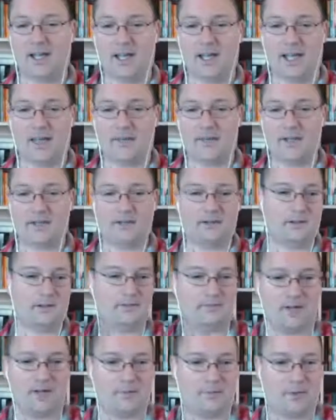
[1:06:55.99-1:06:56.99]
and then you can
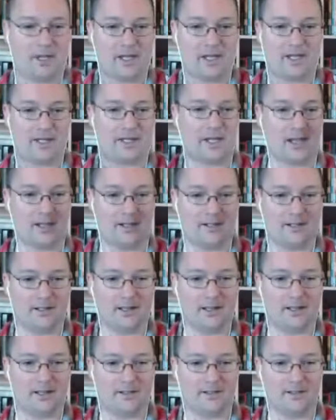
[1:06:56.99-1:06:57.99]
write back, and
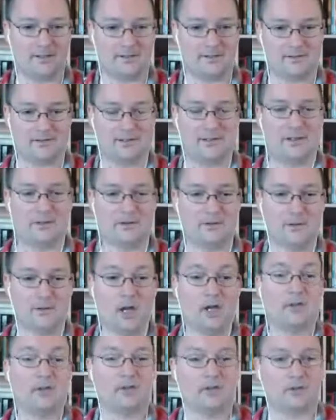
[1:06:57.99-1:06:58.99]
it's, you know,
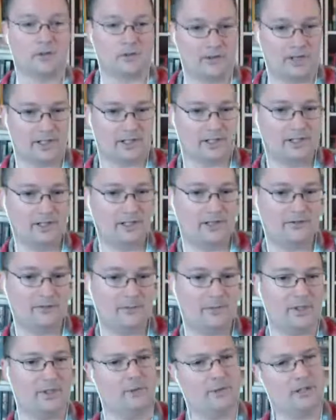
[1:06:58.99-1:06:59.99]
so great to hear from you.